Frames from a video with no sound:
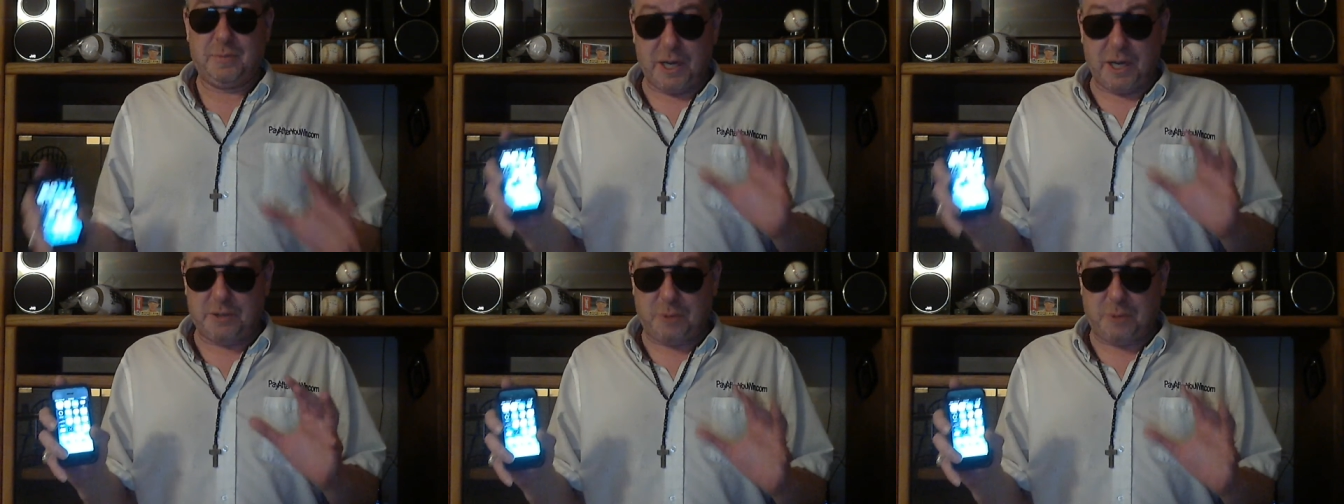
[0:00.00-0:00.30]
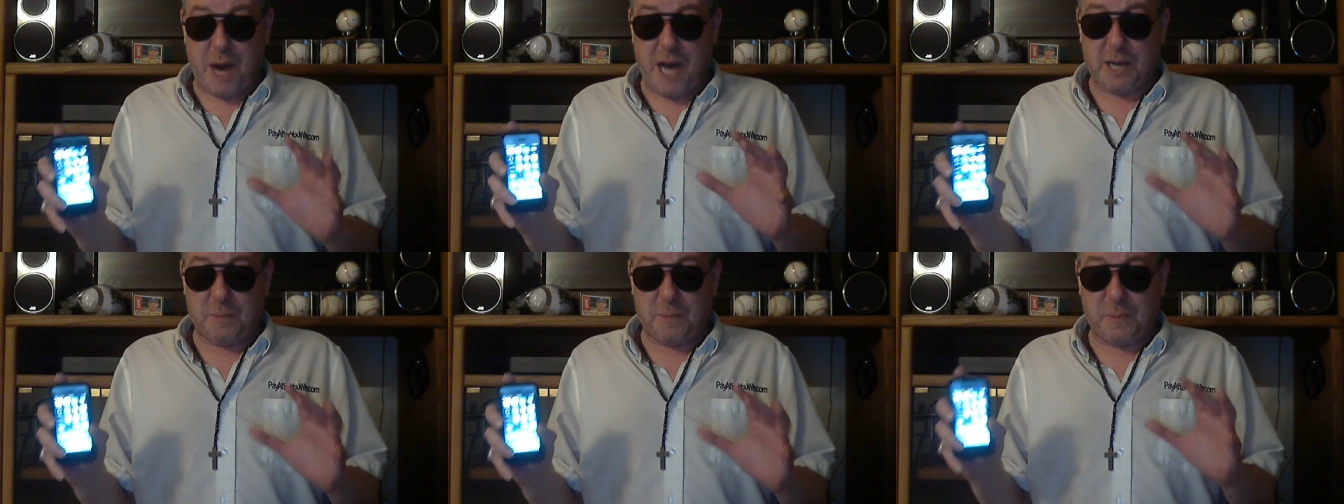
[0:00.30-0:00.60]
by
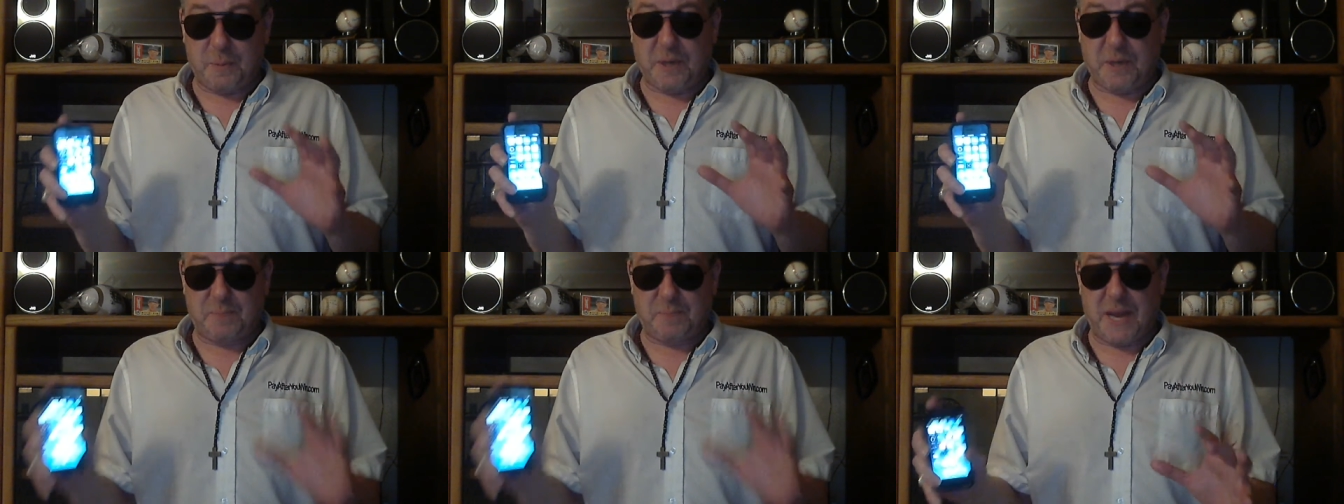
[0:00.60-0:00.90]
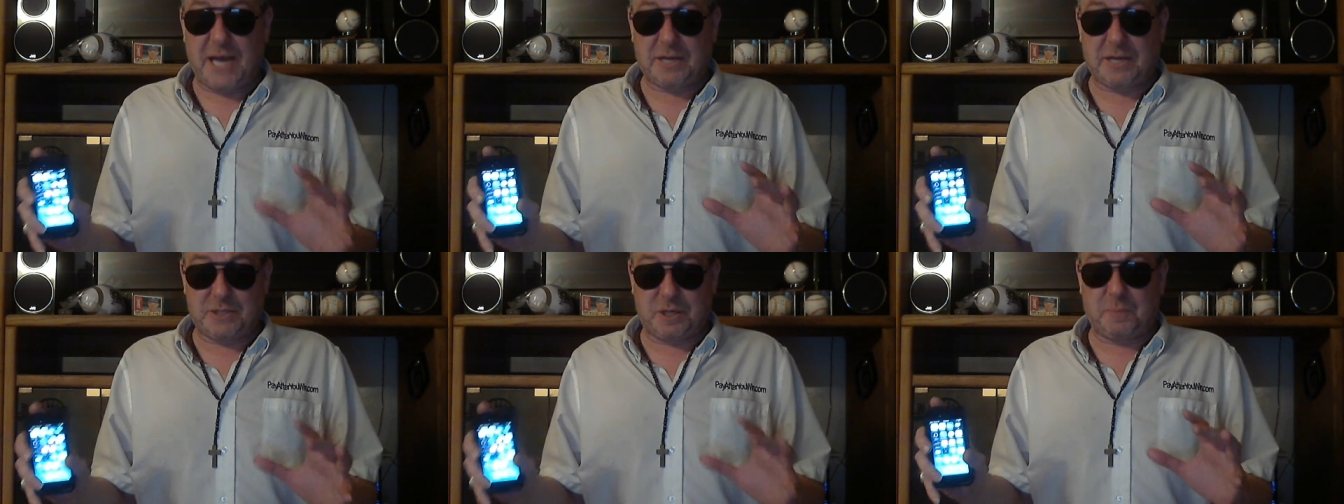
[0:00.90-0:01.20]
trying to pick
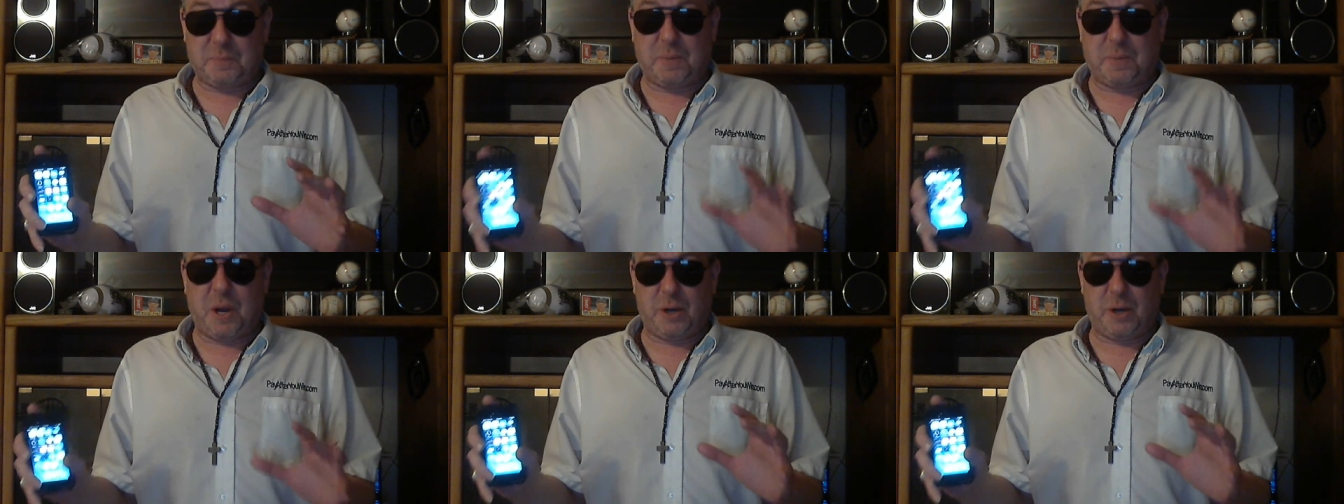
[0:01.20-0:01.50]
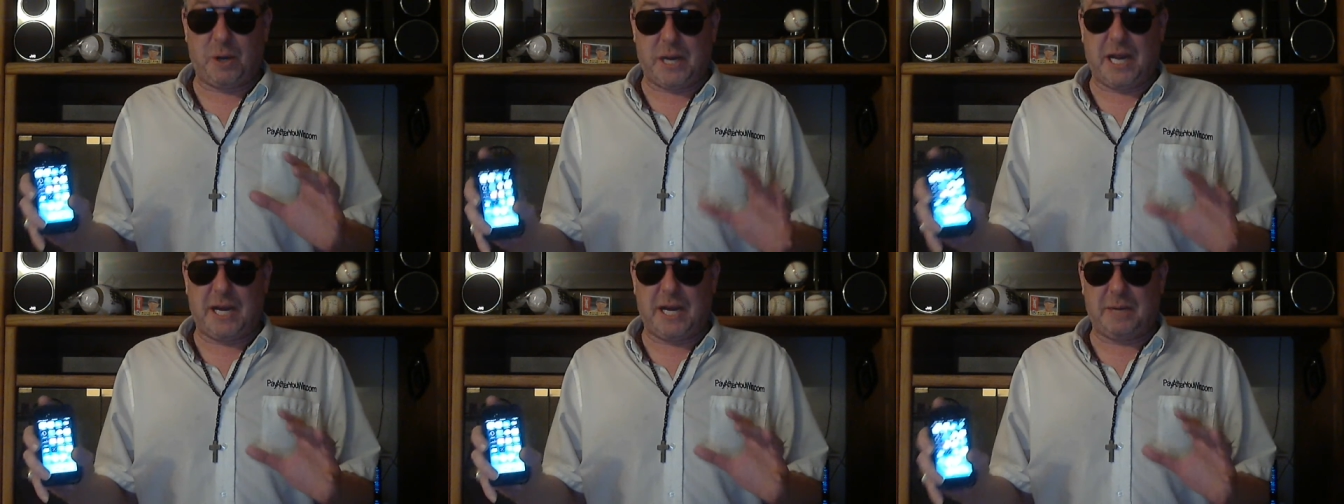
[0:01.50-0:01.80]

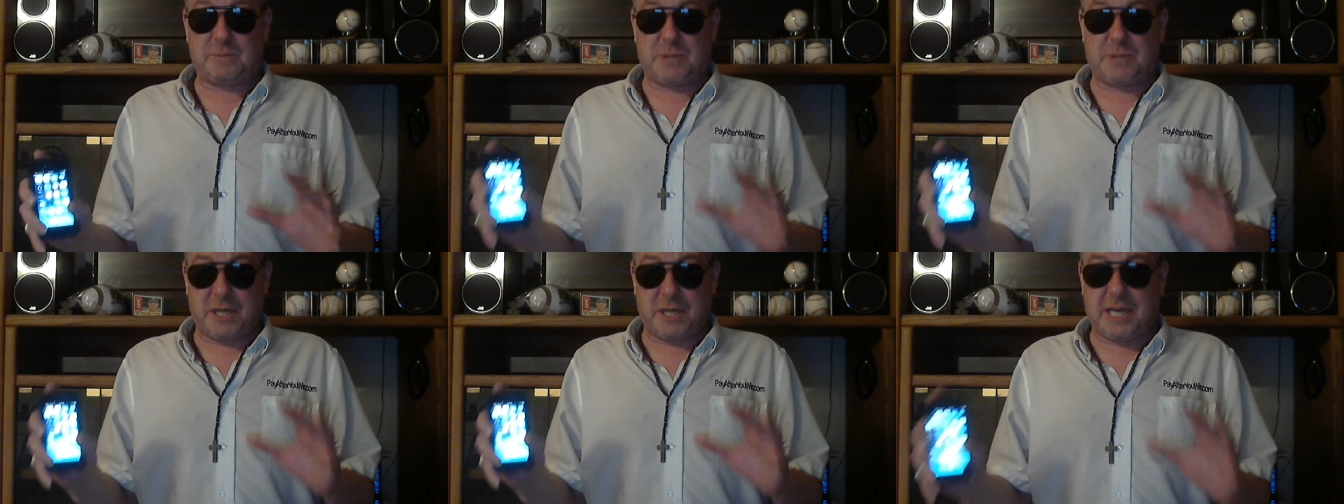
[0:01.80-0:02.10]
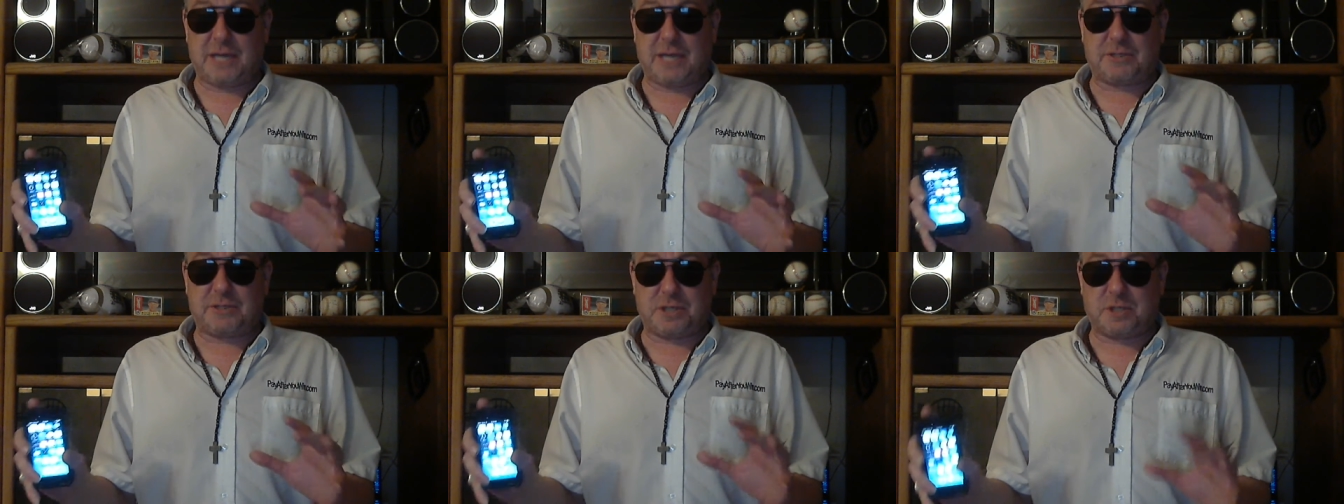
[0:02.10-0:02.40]
basketball games
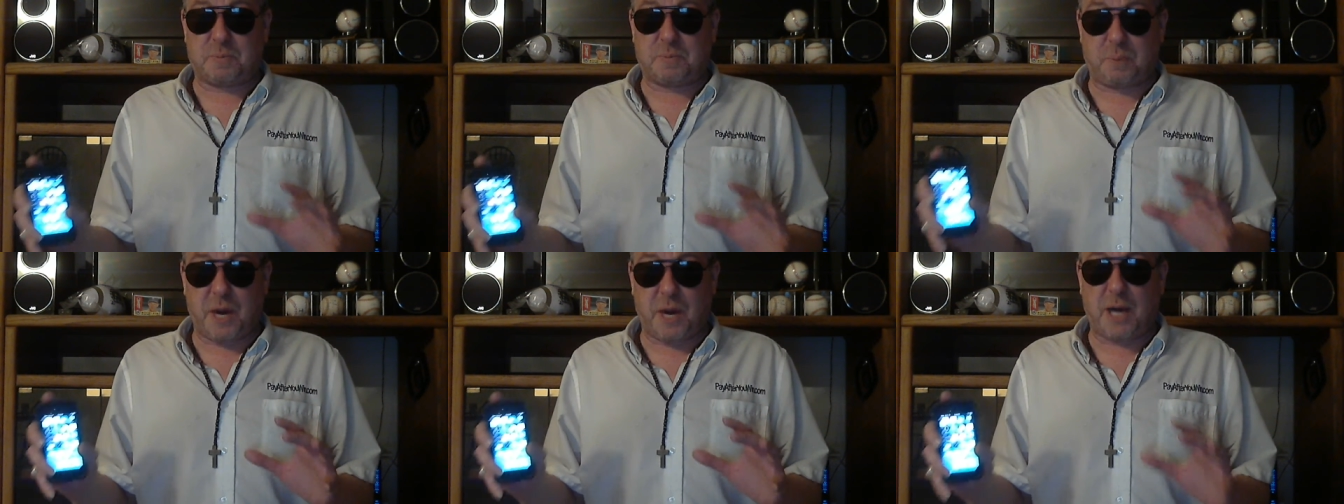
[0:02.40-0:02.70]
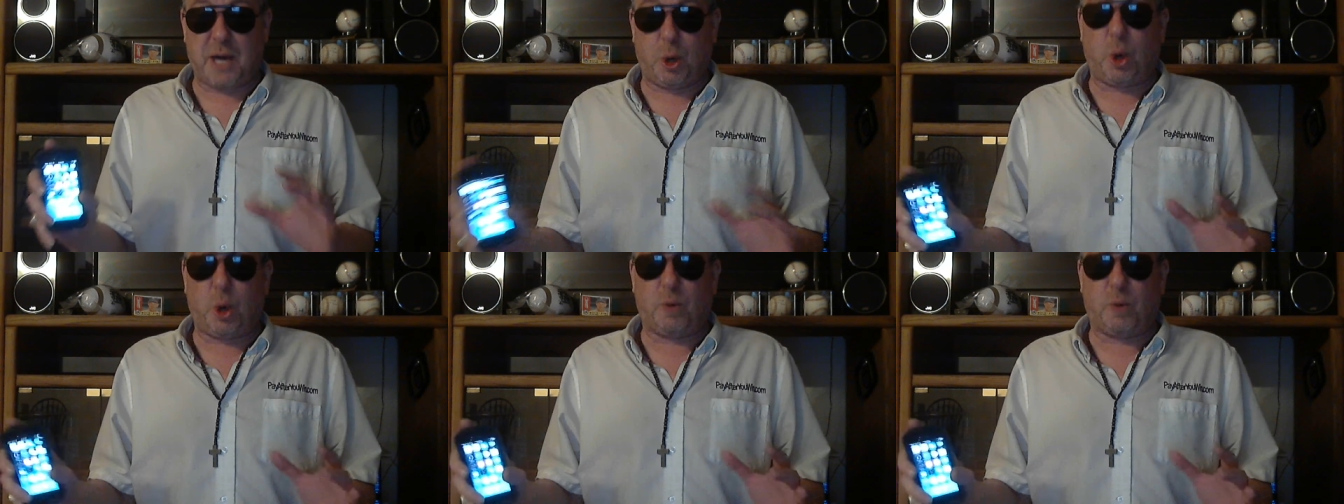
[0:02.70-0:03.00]
against the
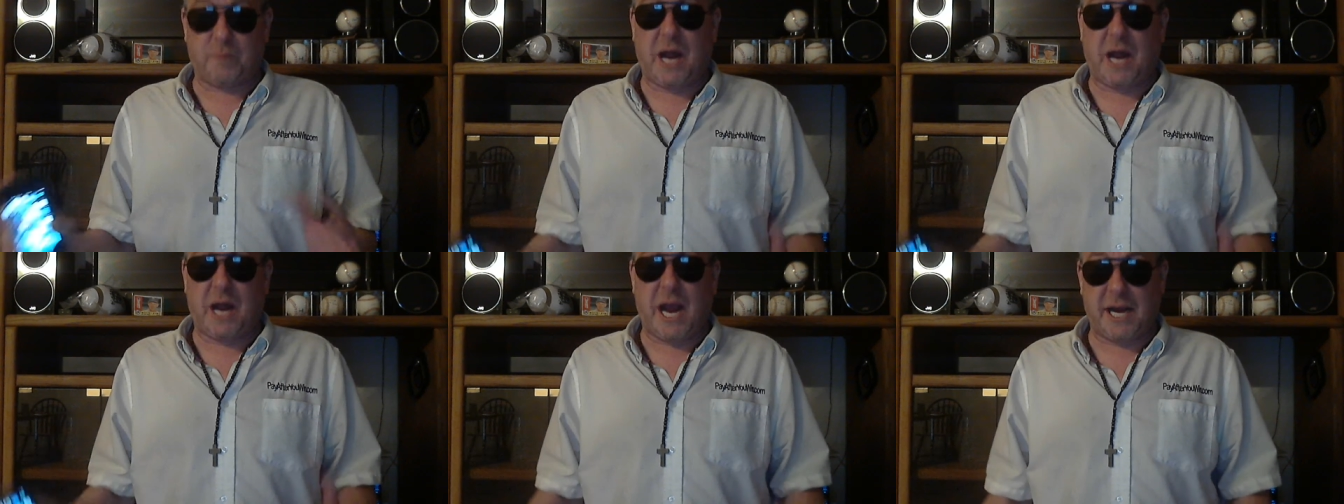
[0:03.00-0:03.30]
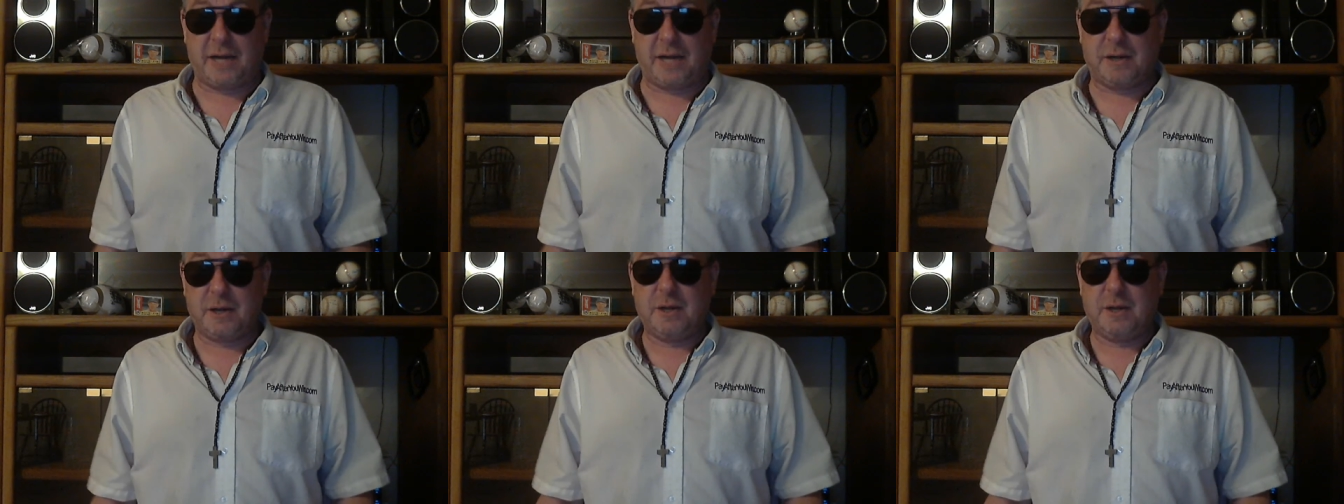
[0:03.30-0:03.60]
spread
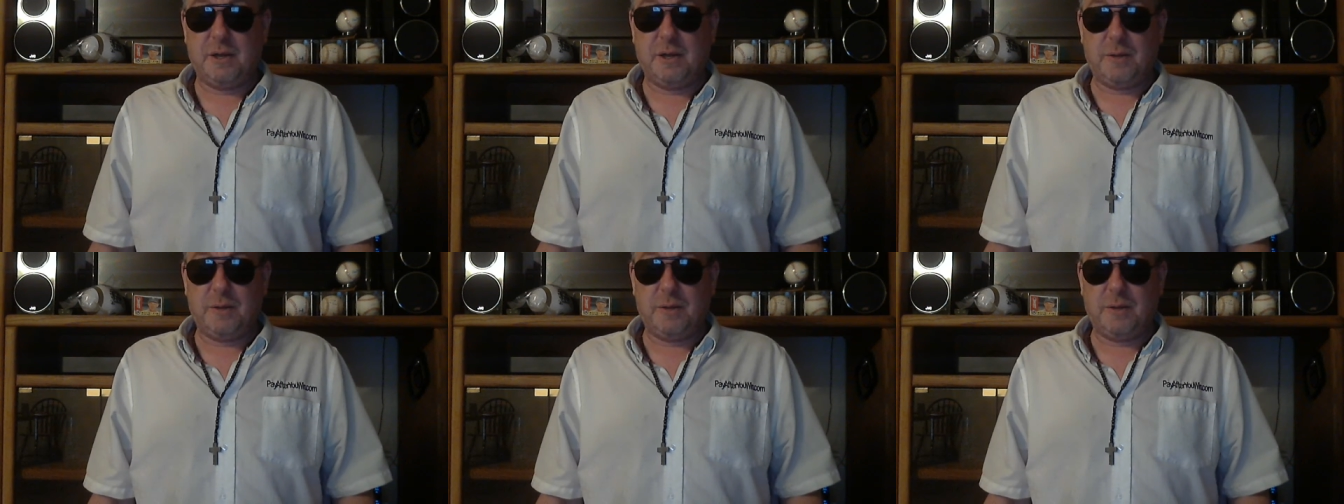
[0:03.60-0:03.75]
overnight